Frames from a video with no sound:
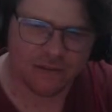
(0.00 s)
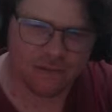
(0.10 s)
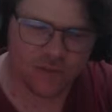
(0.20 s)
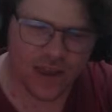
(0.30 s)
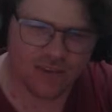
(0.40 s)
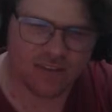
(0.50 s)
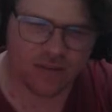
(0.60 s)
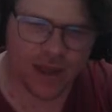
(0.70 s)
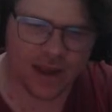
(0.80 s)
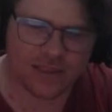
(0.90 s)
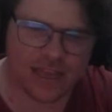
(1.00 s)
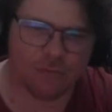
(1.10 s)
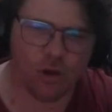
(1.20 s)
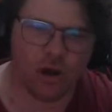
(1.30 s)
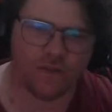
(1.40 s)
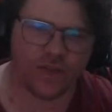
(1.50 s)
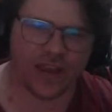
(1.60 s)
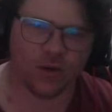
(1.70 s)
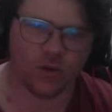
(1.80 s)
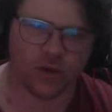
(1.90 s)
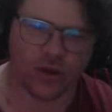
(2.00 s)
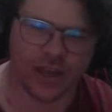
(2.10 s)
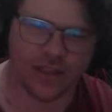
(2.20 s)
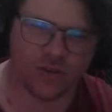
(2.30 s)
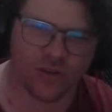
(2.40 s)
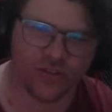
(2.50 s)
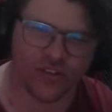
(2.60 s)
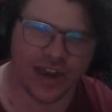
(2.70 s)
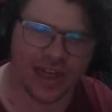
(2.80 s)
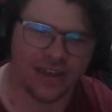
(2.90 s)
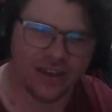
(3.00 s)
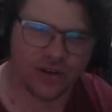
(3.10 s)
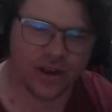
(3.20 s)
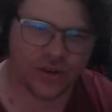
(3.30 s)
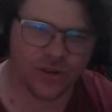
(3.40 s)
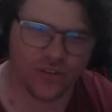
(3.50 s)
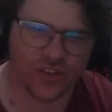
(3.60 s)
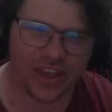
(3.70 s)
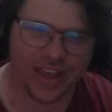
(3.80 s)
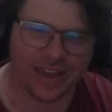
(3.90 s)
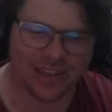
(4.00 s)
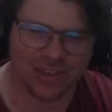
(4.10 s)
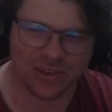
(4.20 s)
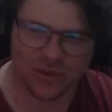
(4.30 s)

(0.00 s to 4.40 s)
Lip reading: Takes the mark there, Murphy, and also got hit across the ears.